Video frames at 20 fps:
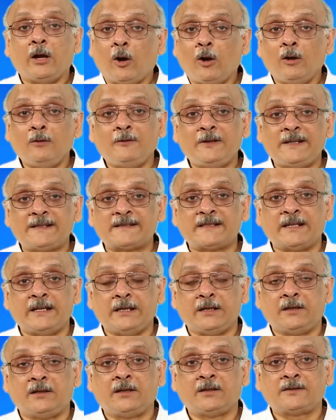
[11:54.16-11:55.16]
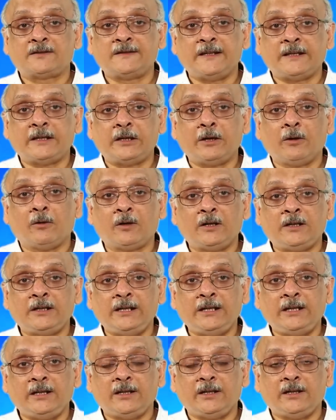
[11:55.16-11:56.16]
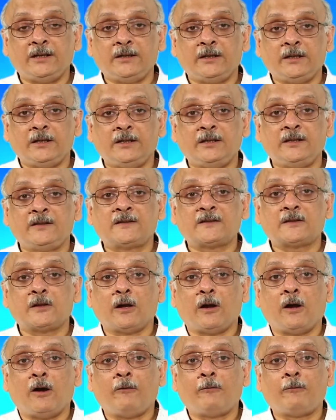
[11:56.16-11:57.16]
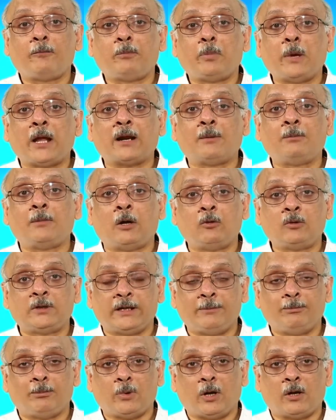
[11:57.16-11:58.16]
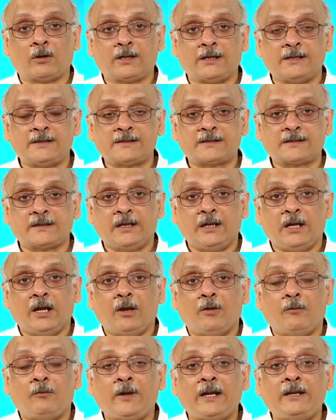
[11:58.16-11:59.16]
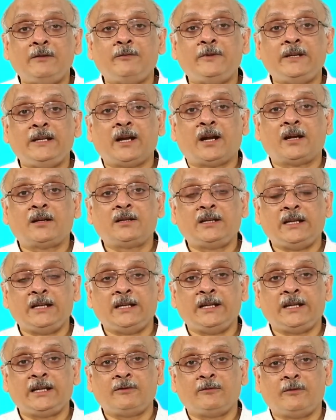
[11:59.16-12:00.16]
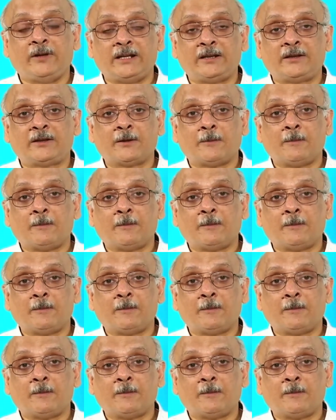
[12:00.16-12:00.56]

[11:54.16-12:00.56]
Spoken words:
always say the security is of paramount importance when we are dealing with